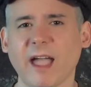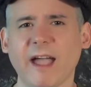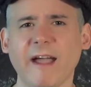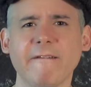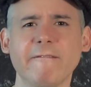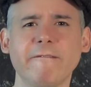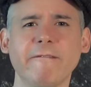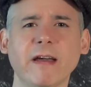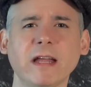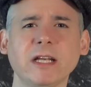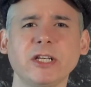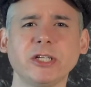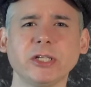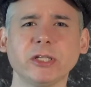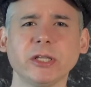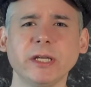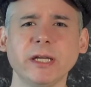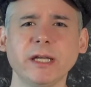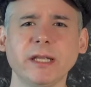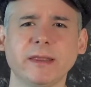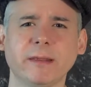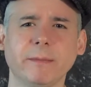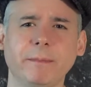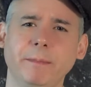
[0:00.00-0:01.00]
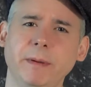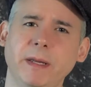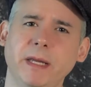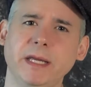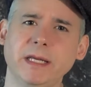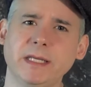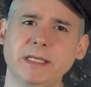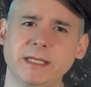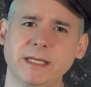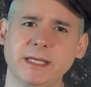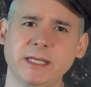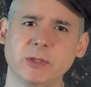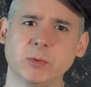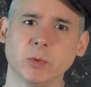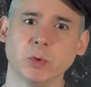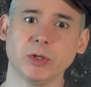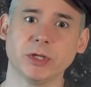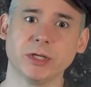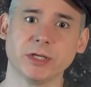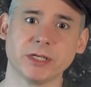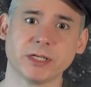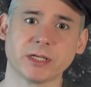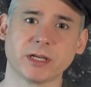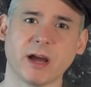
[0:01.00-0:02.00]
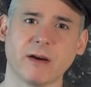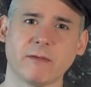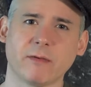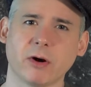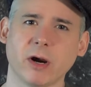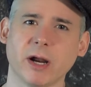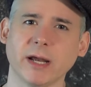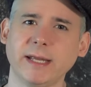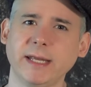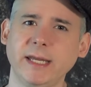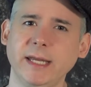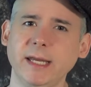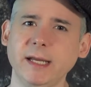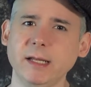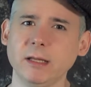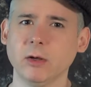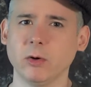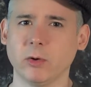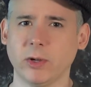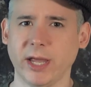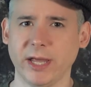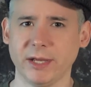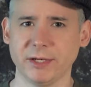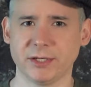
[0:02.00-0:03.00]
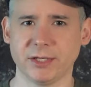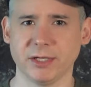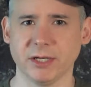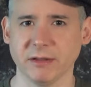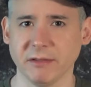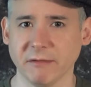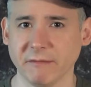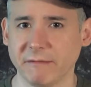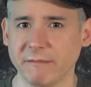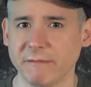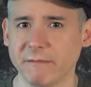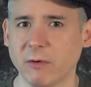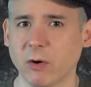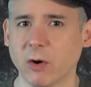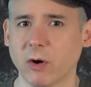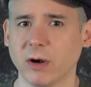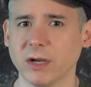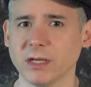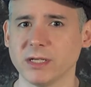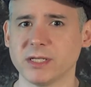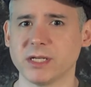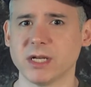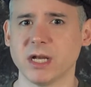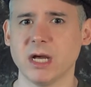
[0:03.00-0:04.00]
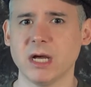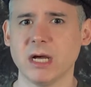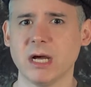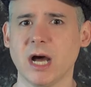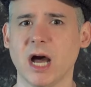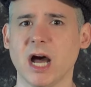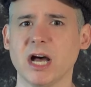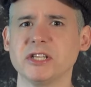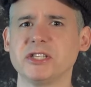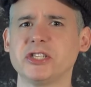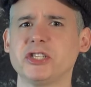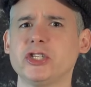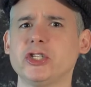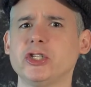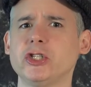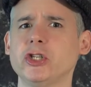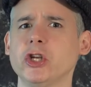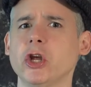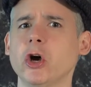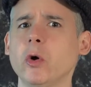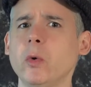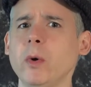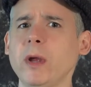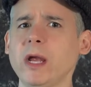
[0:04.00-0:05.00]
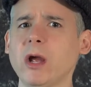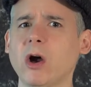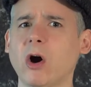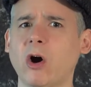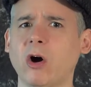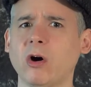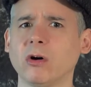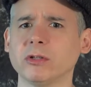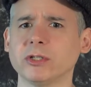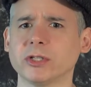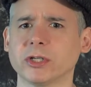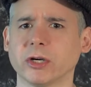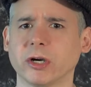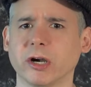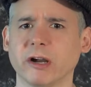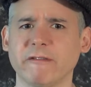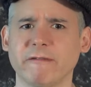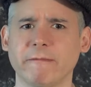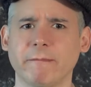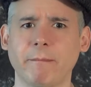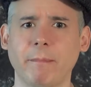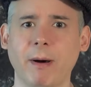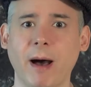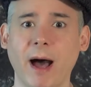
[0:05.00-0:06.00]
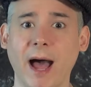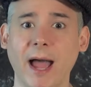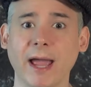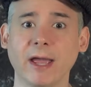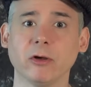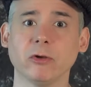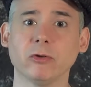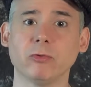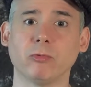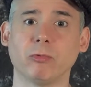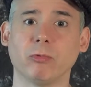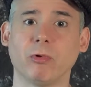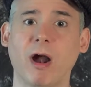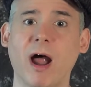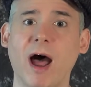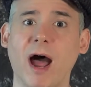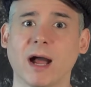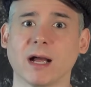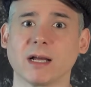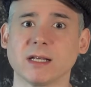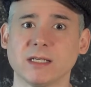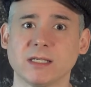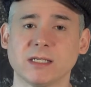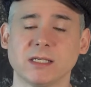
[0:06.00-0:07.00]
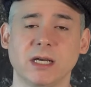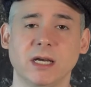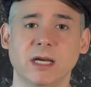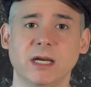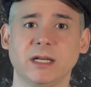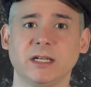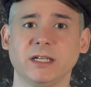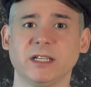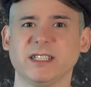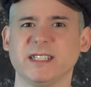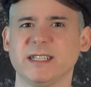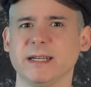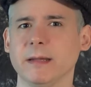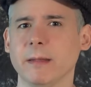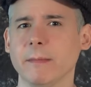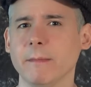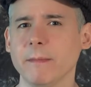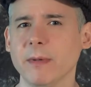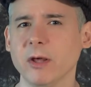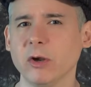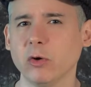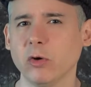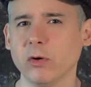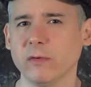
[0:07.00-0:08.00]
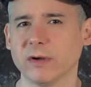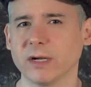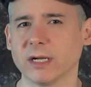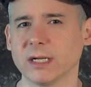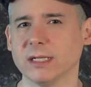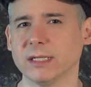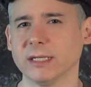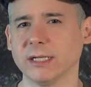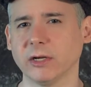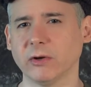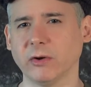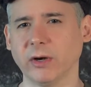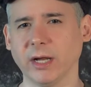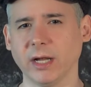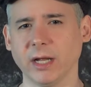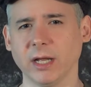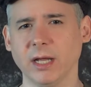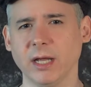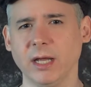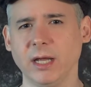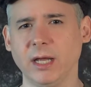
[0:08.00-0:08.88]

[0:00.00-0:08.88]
Eventually, the PCs will discover a key location in the forest, a snowy altar of piled rocks just in the middle of a clearing.